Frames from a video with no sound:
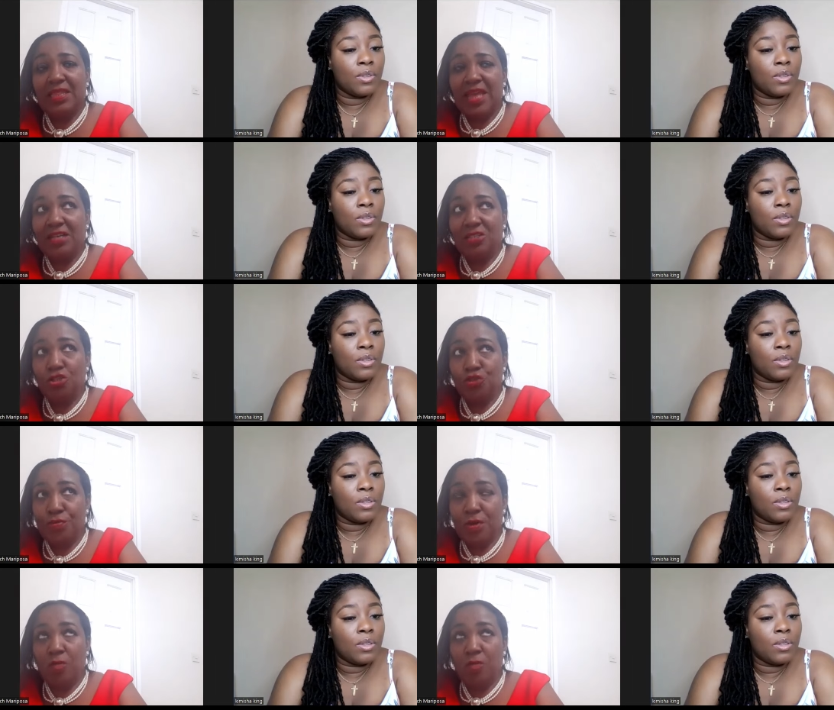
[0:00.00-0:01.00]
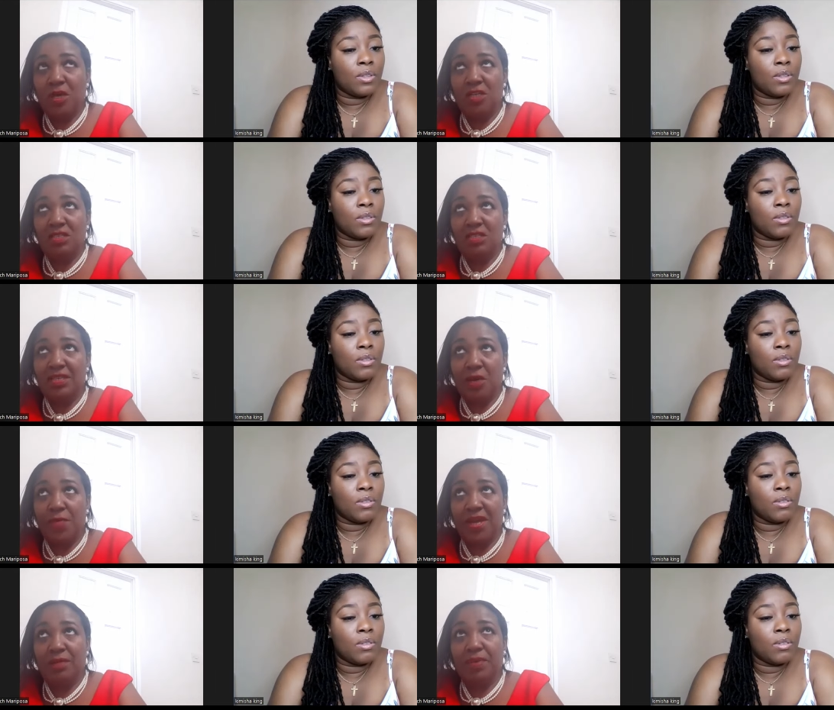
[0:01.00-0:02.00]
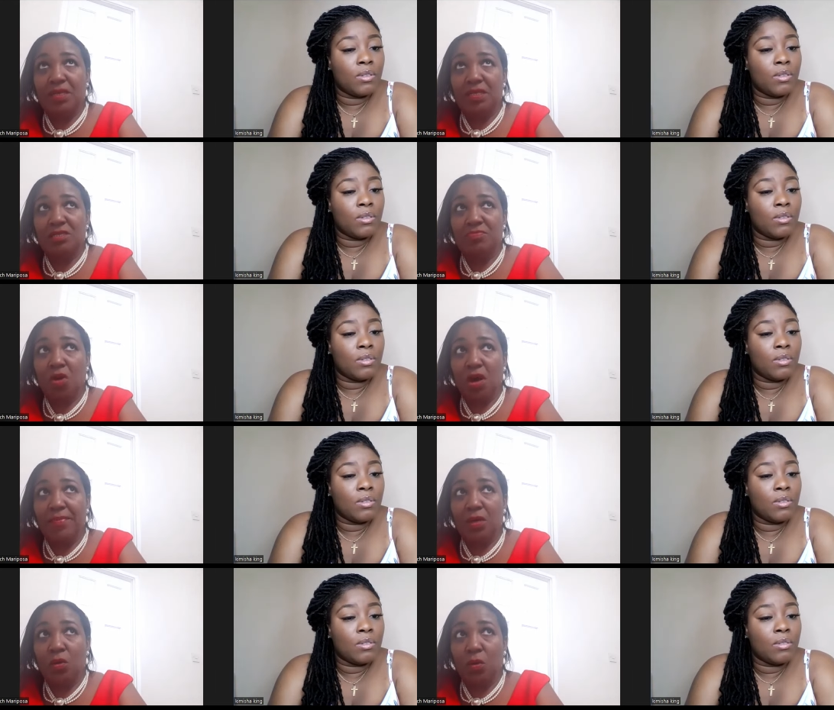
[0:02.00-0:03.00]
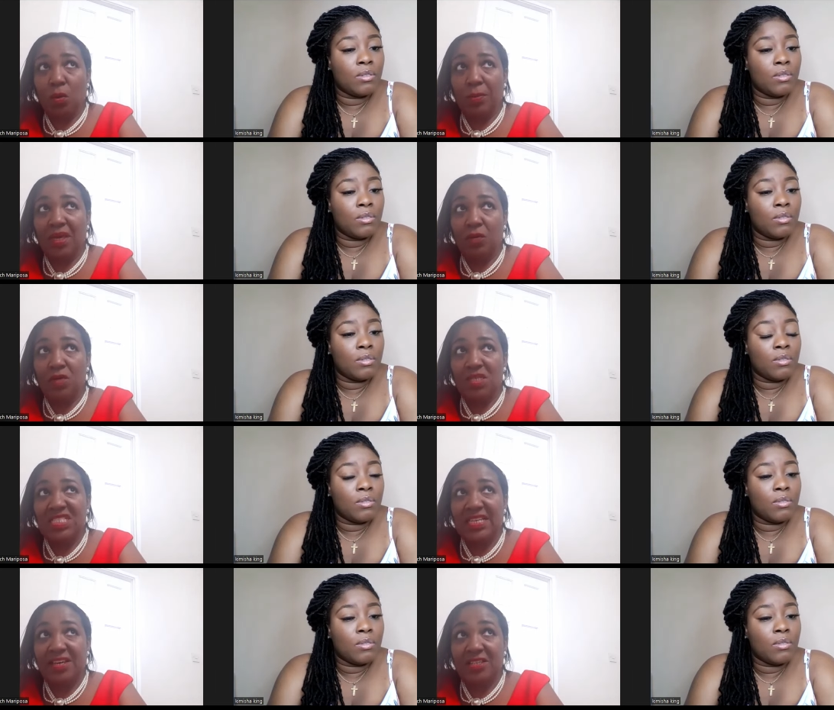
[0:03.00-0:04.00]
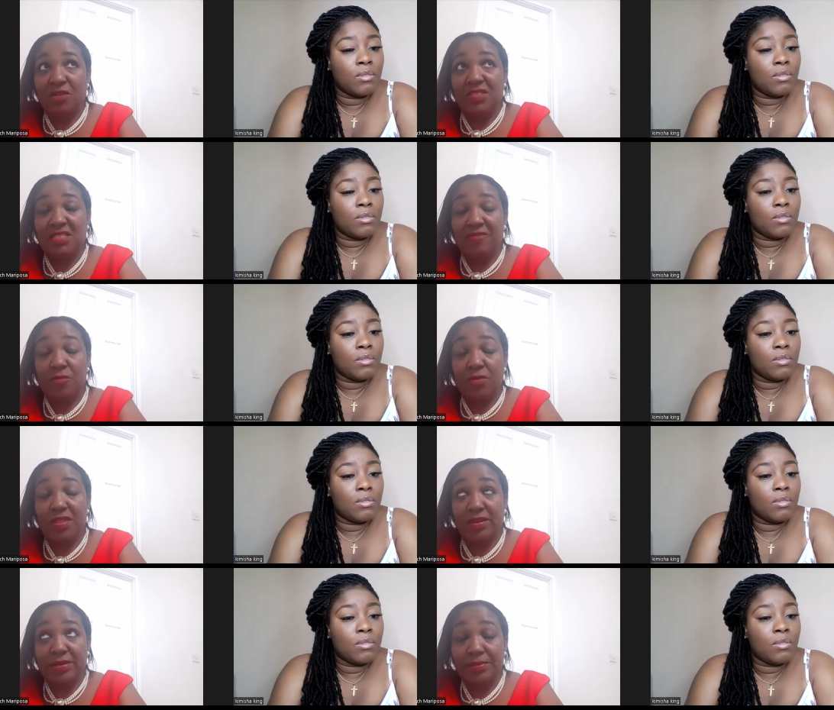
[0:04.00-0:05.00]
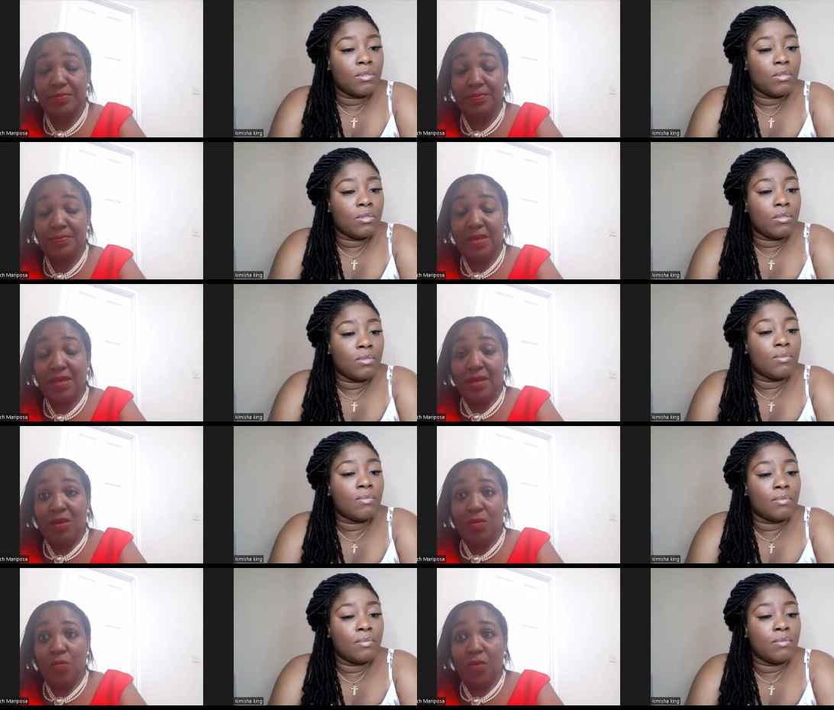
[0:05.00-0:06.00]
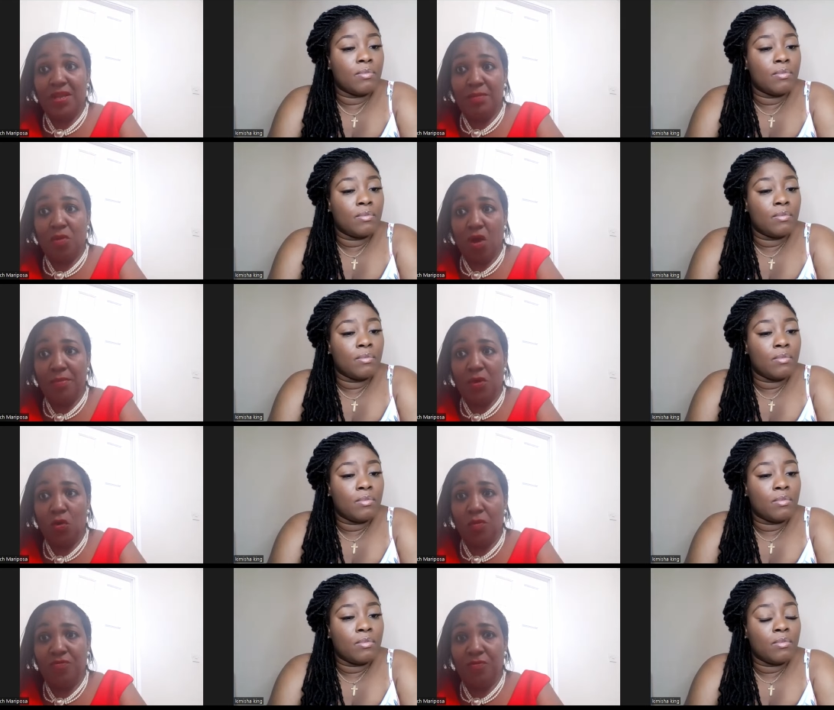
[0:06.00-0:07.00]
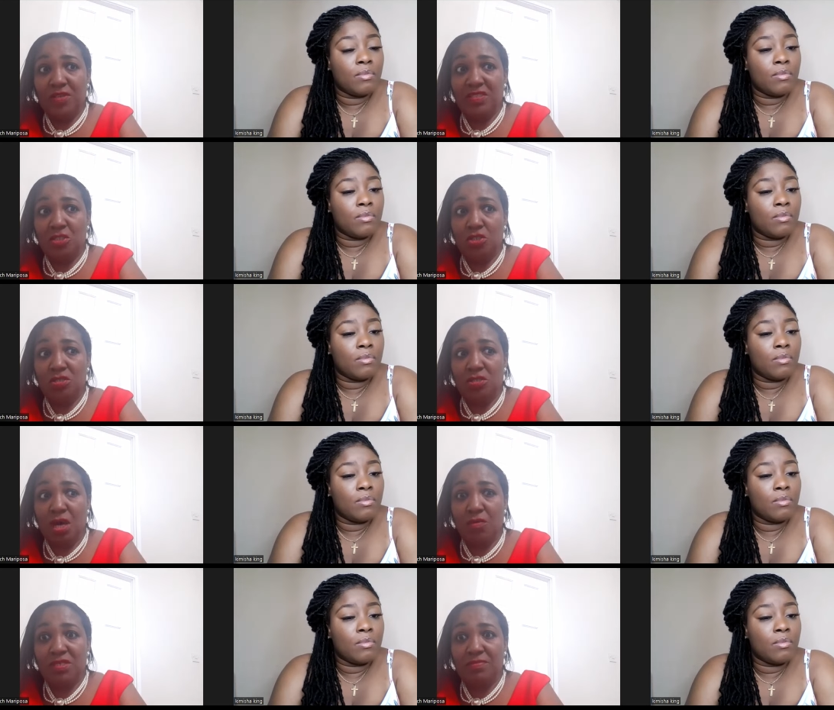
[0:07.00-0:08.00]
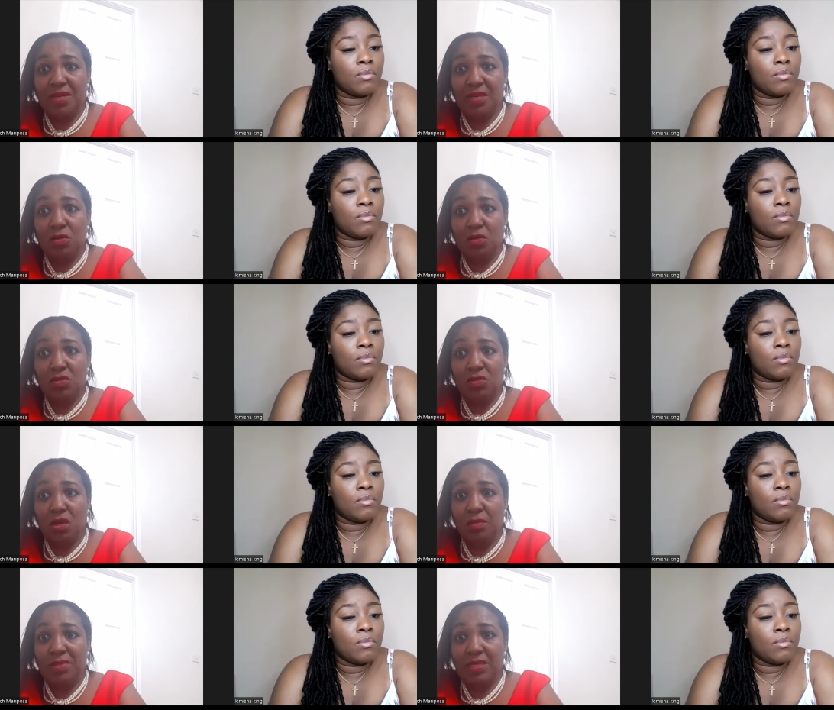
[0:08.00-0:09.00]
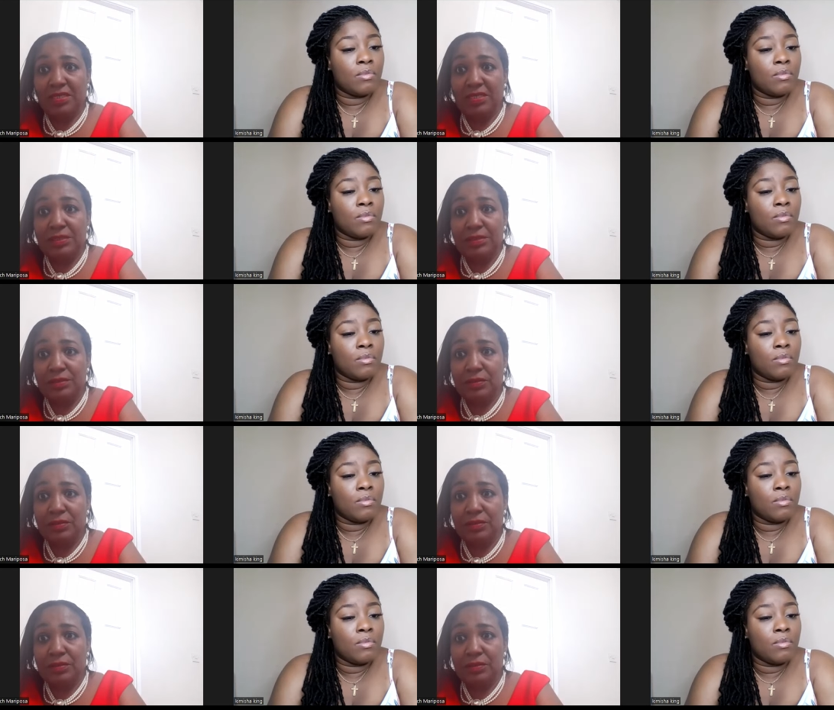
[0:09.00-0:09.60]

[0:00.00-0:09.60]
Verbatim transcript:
Speaker 1: That she knew about because the night many police brought me home, it was like because I was living with her. Mm-hmm. Brought me home. First thing she saw was my clothes all bloodied.